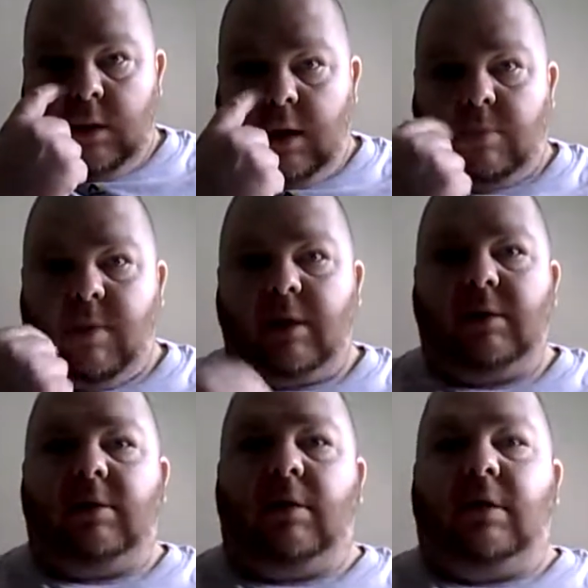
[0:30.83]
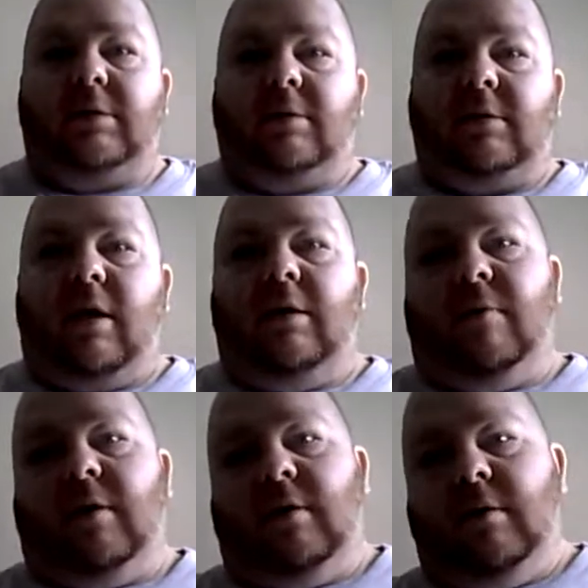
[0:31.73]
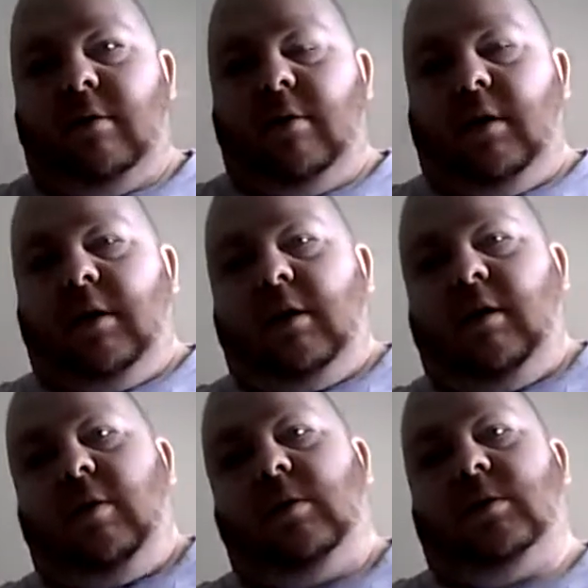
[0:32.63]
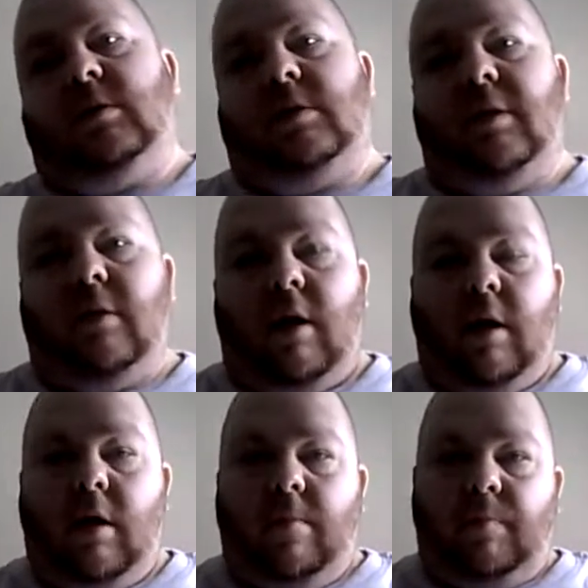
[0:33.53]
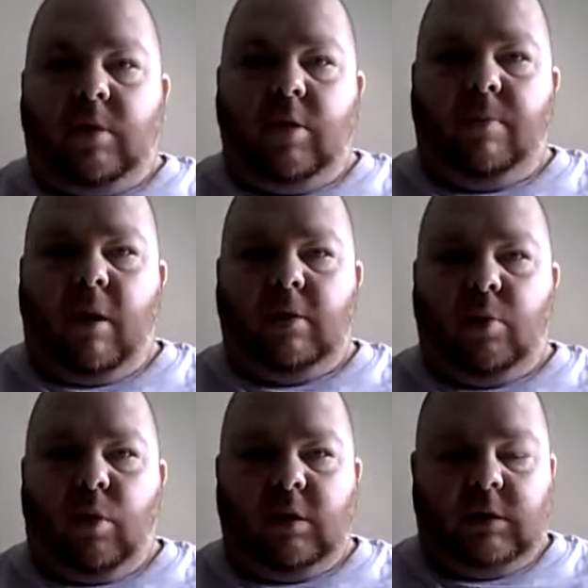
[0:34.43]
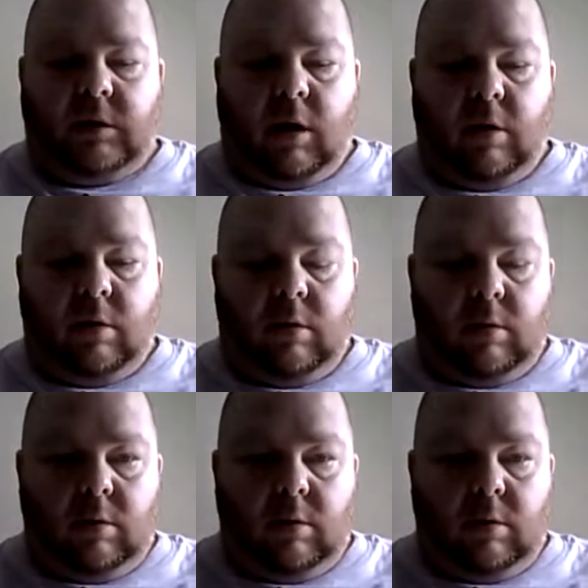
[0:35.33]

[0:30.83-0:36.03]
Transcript: get some exercise. So it's kind of a kill two, uh, two birds with one stone.